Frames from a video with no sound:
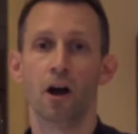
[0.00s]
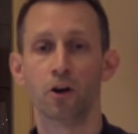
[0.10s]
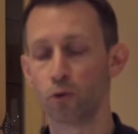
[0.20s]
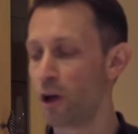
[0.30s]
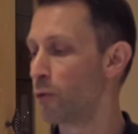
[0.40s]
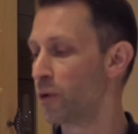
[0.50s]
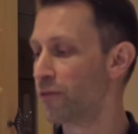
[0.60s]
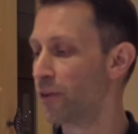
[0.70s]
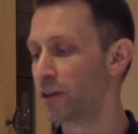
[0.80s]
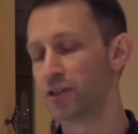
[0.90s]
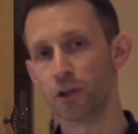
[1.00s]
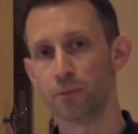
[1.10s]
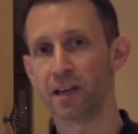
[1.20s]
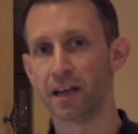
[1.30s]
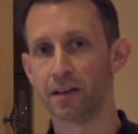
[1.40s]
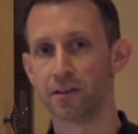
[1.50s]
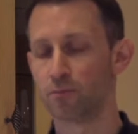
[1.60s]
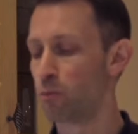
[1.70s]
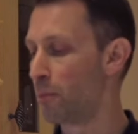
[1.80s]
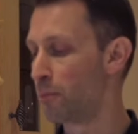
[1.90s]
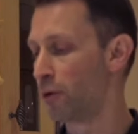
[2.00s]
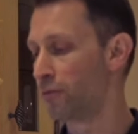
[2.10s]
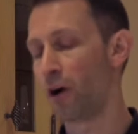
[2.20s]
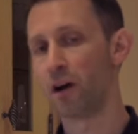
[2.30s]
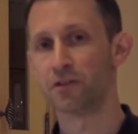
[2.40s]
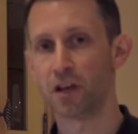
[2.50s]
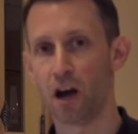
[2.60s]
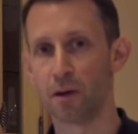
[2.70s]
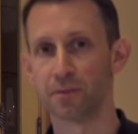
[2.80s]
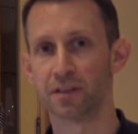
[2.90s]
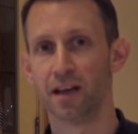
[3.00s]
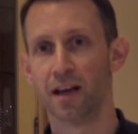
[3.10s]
And although we've zoomed in 1.5 times,